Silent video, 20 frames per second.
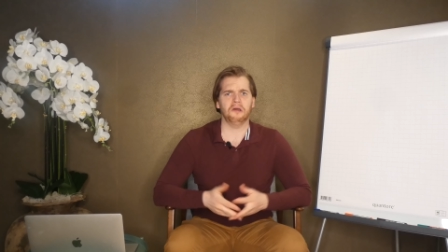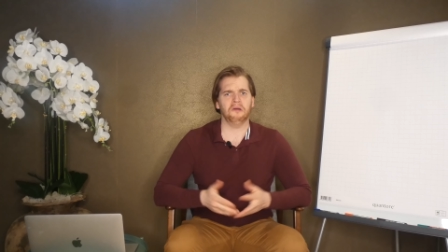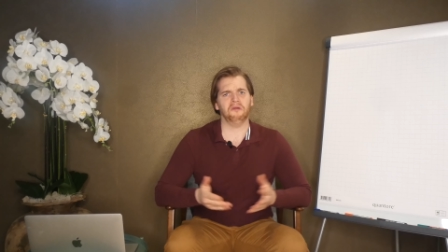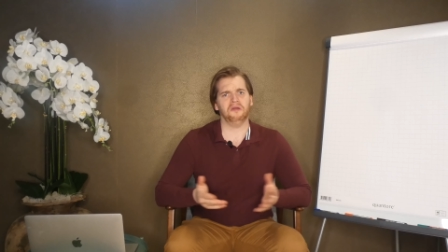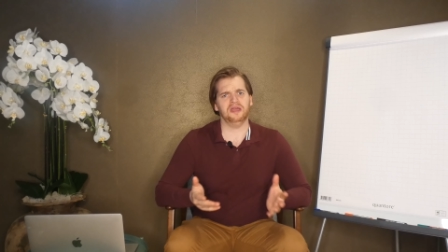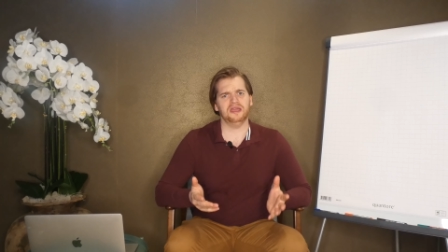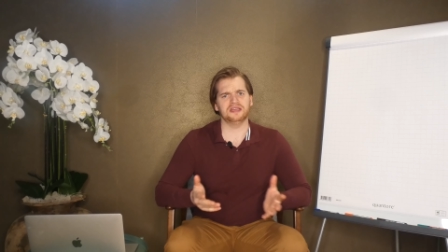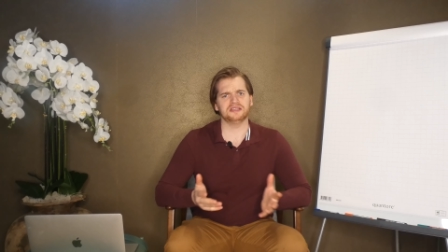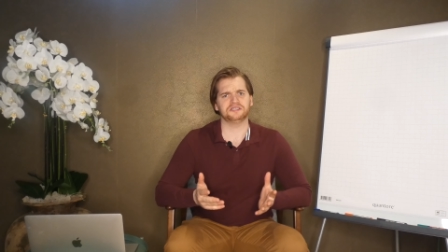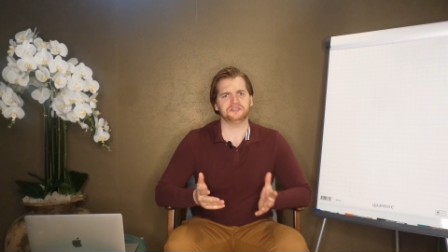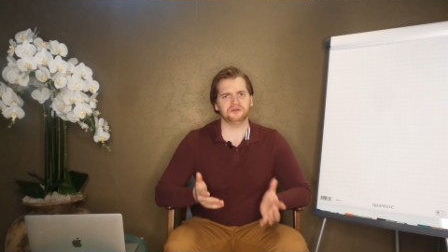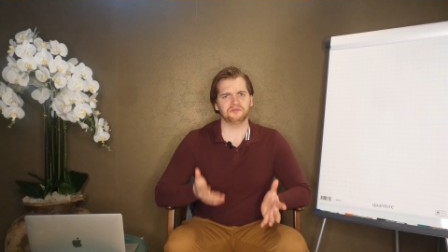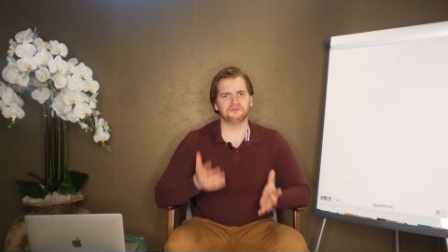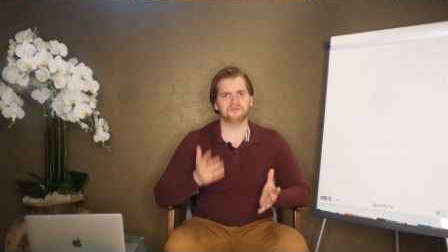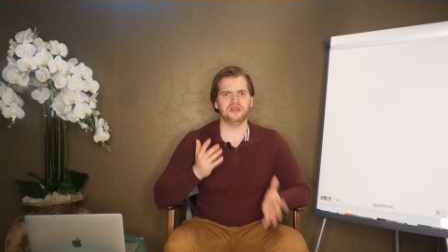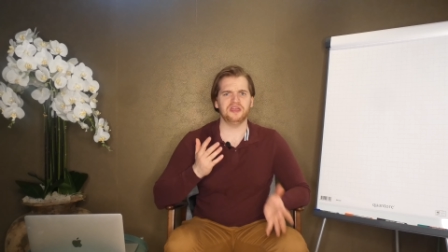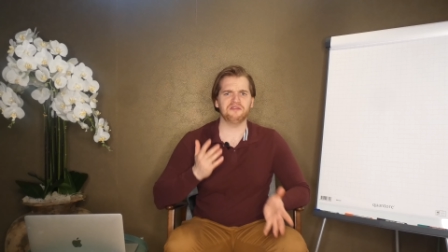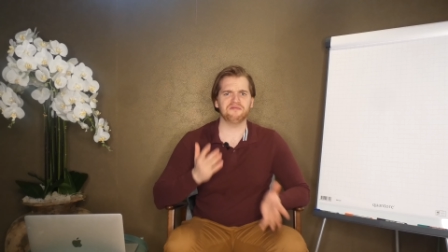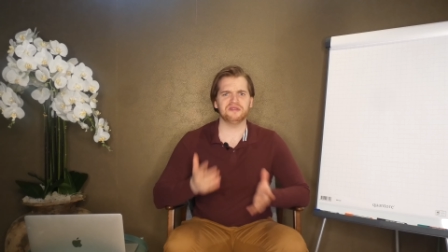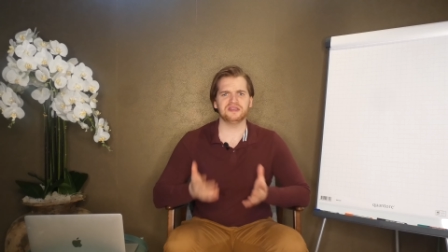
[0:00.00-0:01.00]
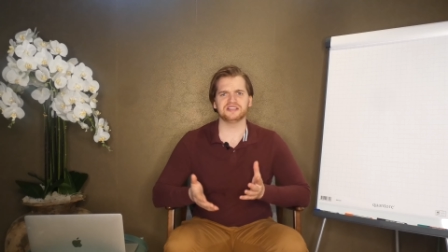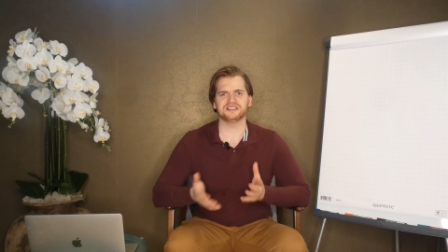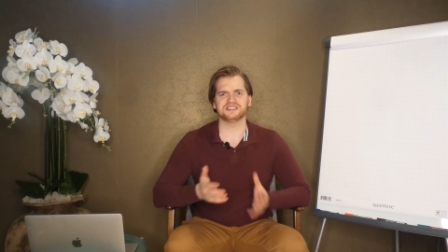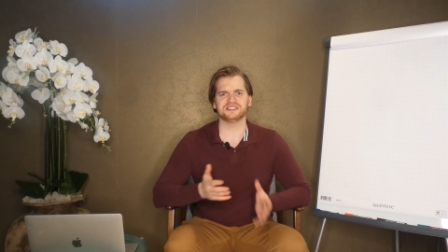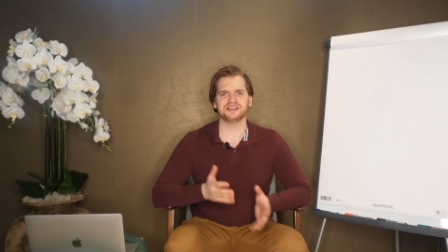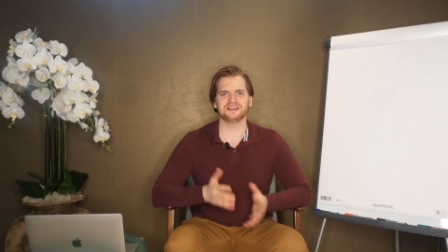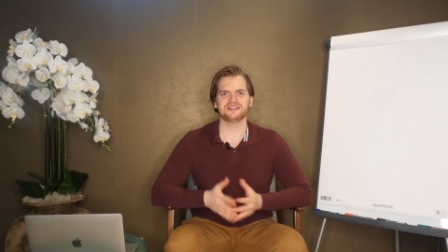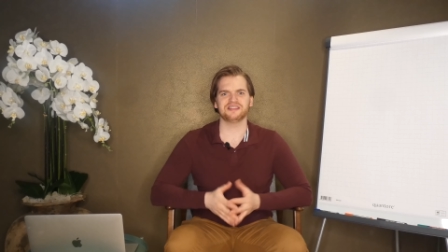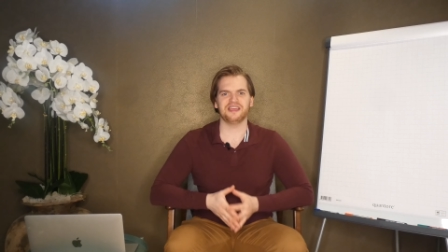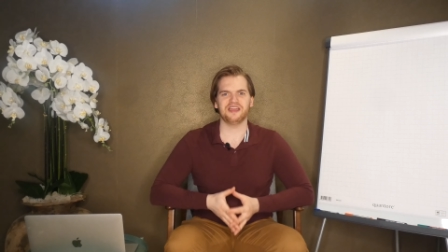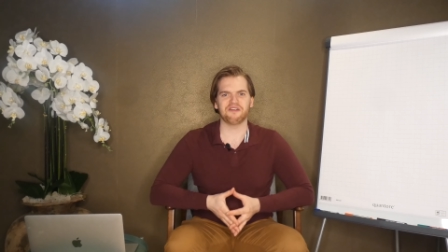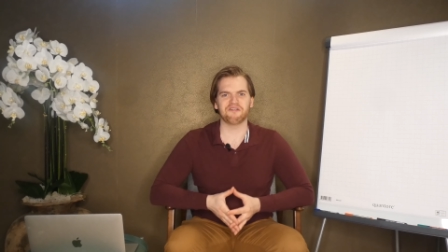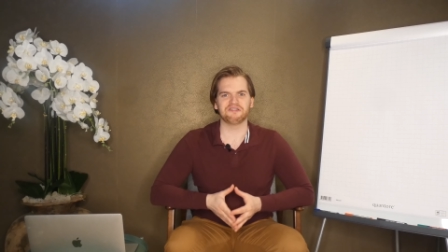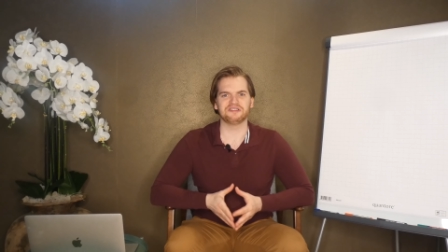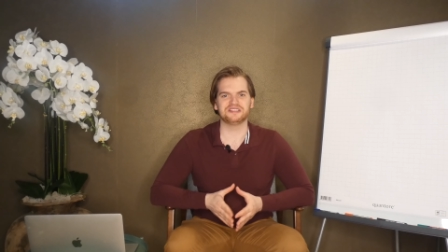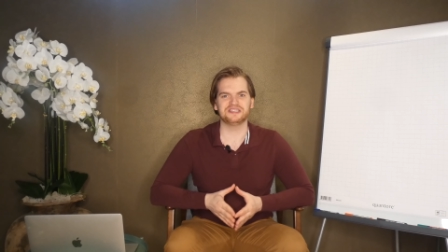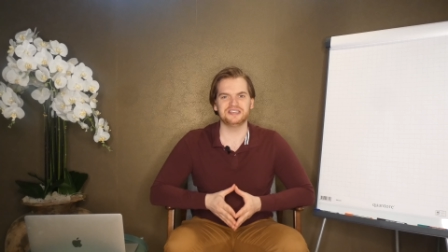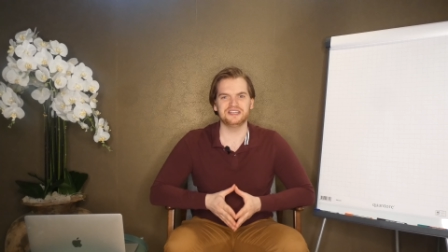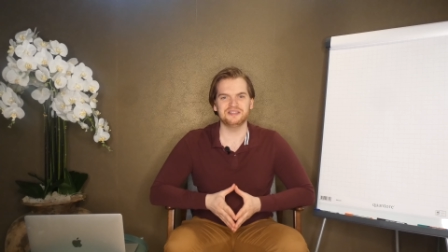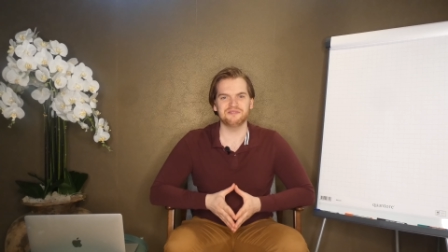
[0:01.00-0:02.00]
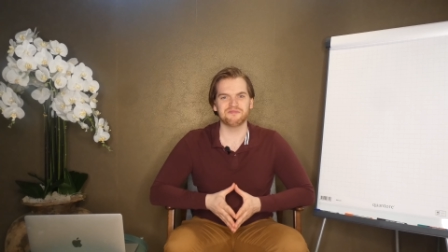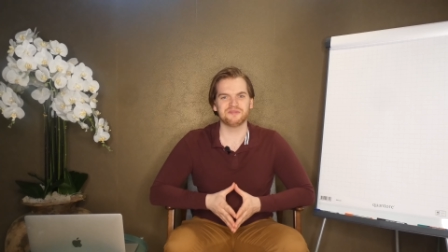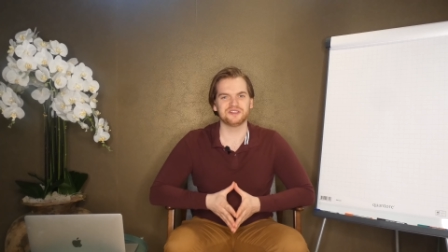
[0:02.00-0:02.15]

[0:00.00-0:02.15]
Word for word: Okay, so maybe it's not guaranteed,